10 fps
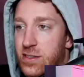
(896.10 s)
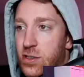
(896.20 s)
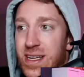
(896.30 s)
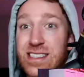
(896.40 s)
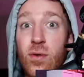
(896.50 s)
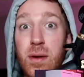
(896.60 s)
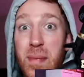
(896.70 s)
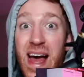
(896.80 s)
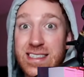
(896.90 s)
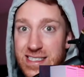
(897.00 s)
So he's doing
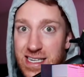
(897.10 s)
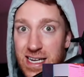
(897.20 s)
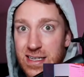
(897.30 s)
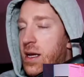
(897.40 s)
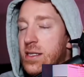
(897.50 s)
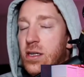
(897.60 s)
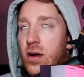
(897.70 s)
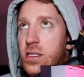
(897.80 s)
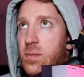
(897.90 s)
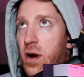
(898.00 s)
bad shit. It's
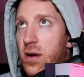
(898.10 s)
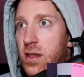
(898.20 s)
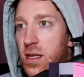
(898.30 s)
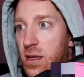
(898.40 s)
all just part of the